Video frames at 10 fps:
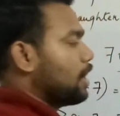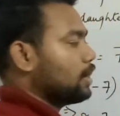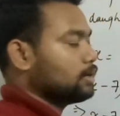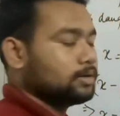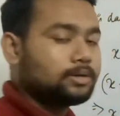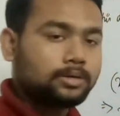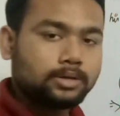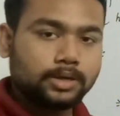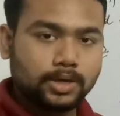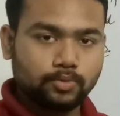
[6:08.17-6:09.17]
another
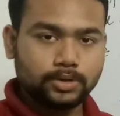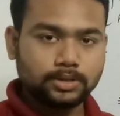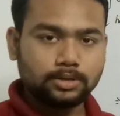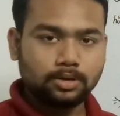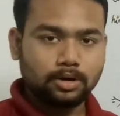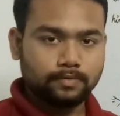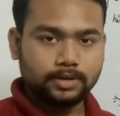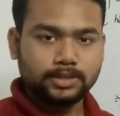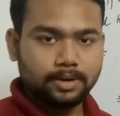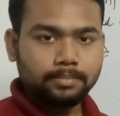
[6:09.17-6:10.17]
equation of
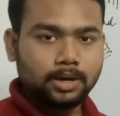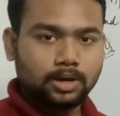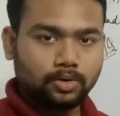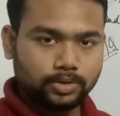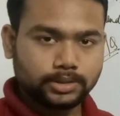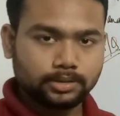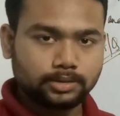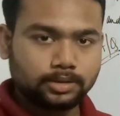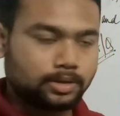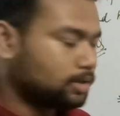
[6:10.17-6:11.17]
the same question.
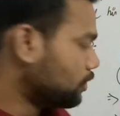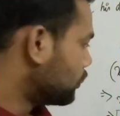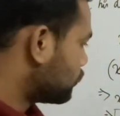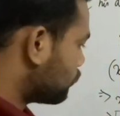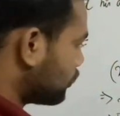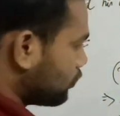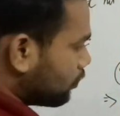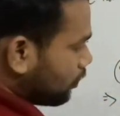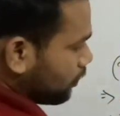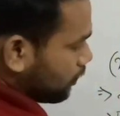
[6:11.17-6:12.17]
So you
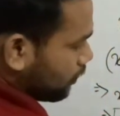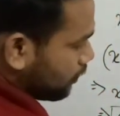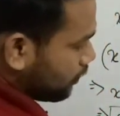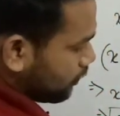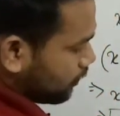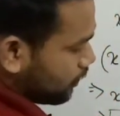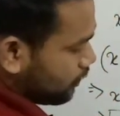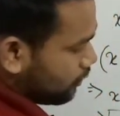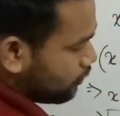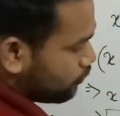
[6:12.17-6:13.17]
got
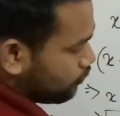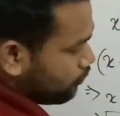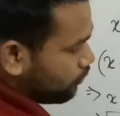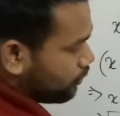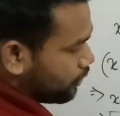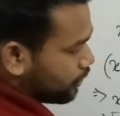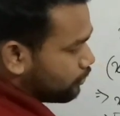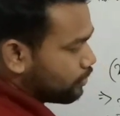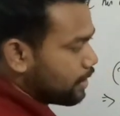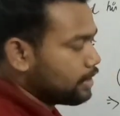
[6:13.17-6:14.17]
the two
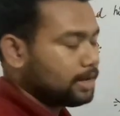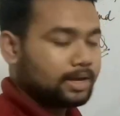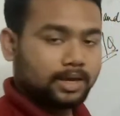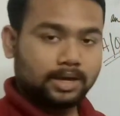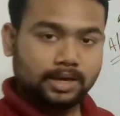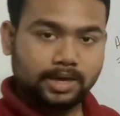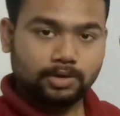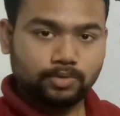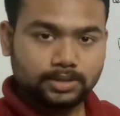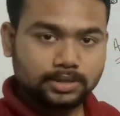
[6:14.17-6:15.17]
required
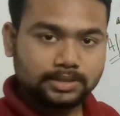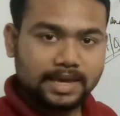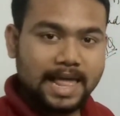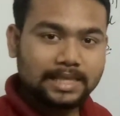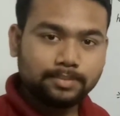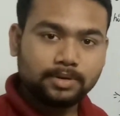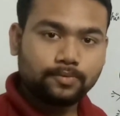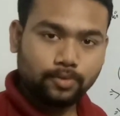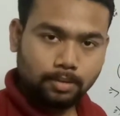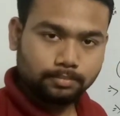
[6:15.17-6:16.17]
equations
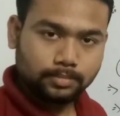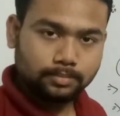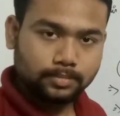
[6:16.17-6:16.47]
algebraic form.